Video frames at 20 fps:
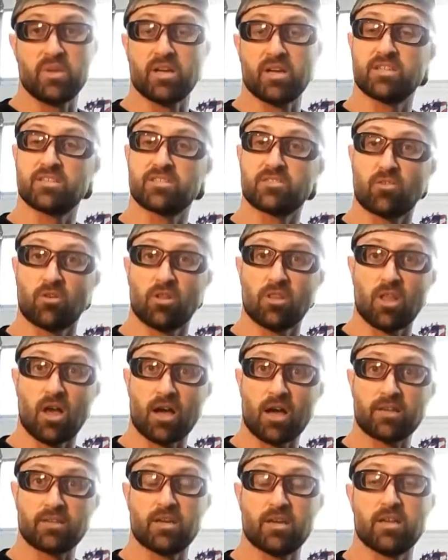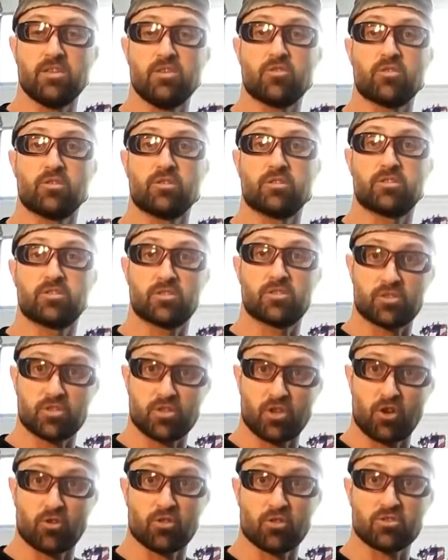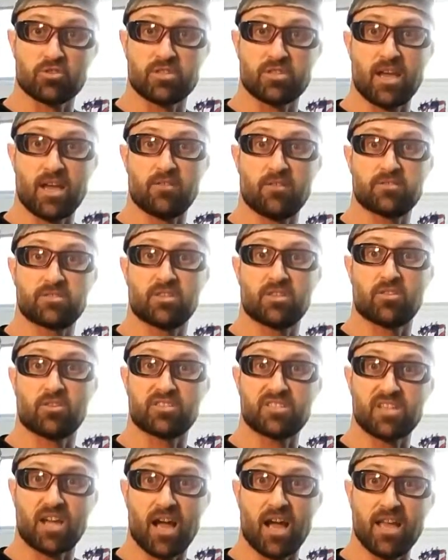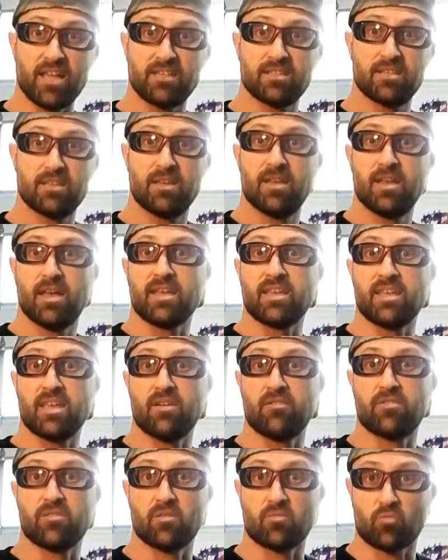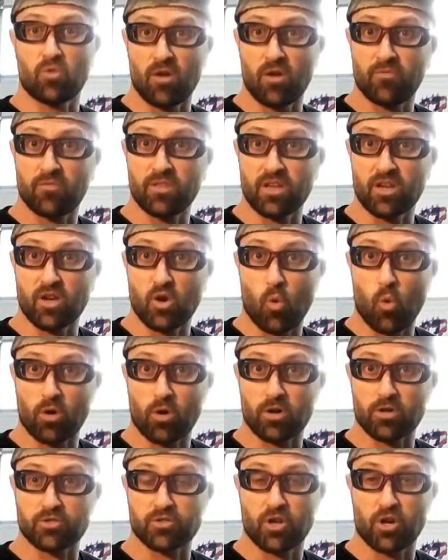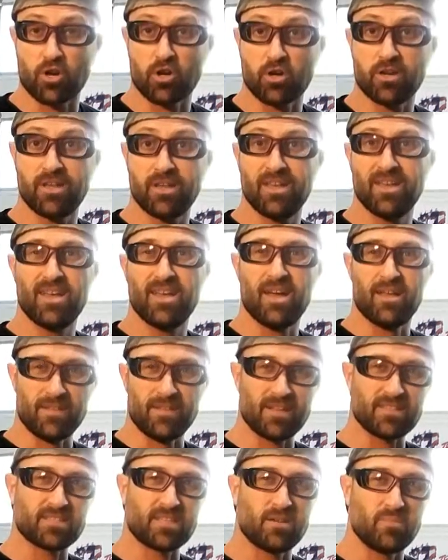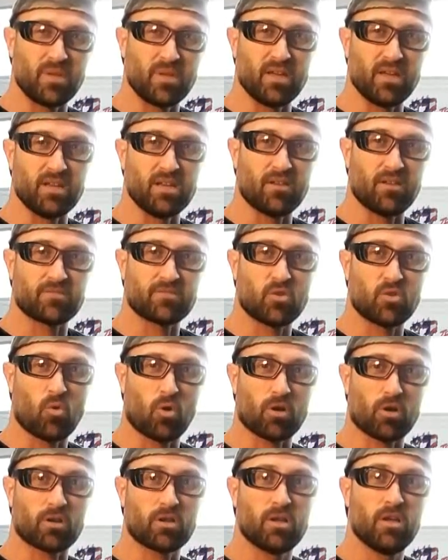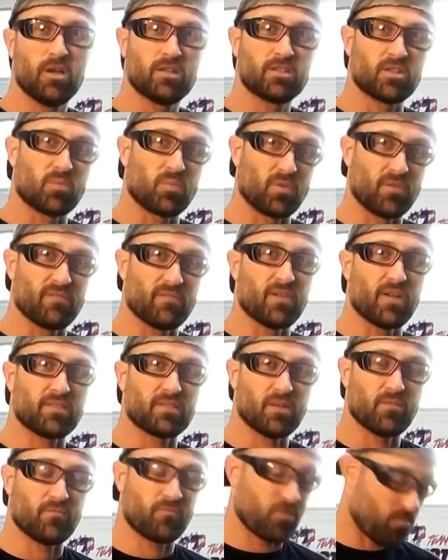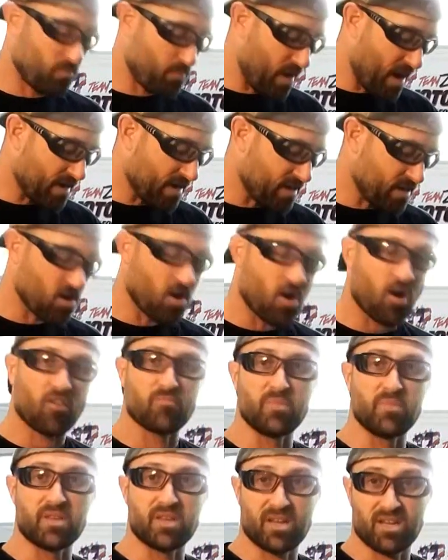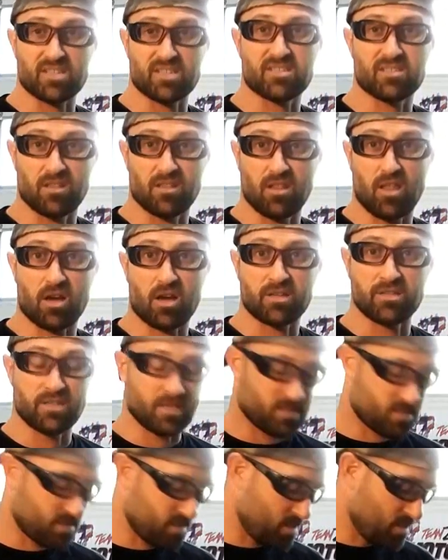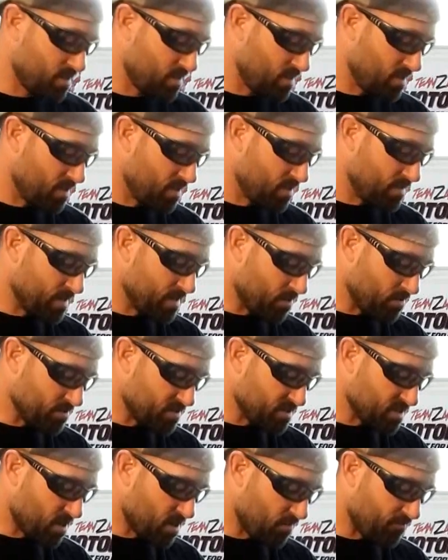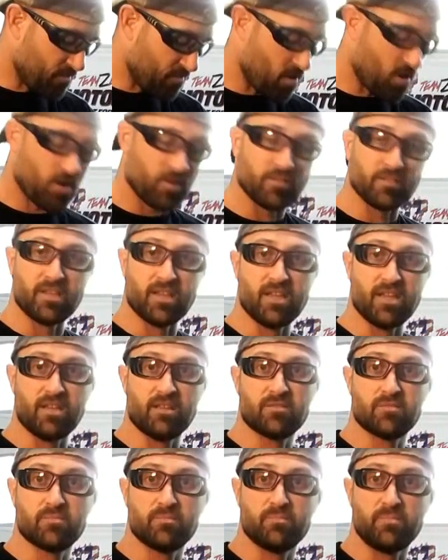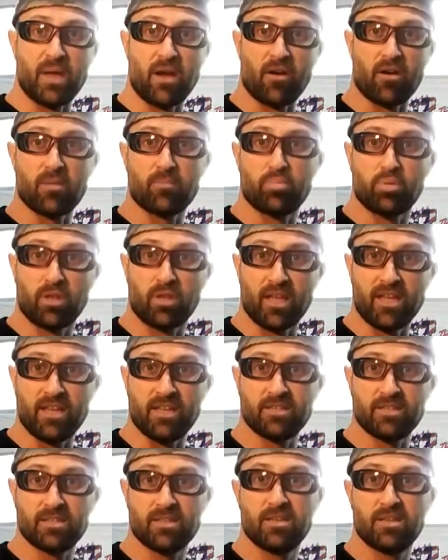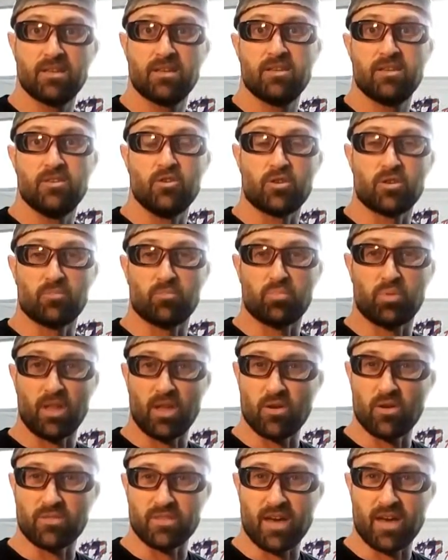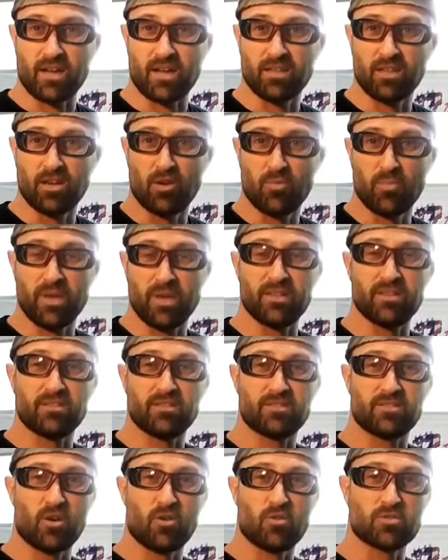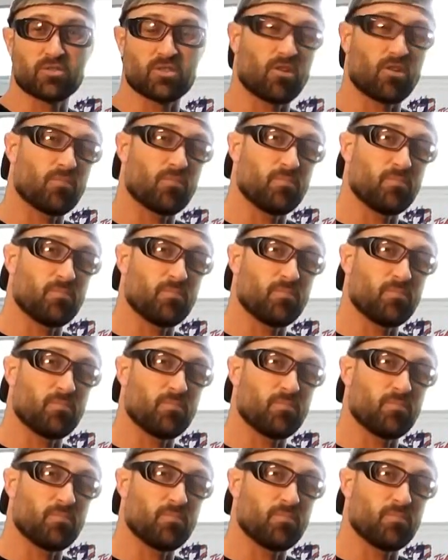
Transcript: because they're a lock nut, you can secure those down till they're tight and give them roughly a 1/4 turn, and that's going to be enough torque to prevent them from backing off because of the lock nuts. Now itself on the bearing plate, you can play with that a little bit. Those,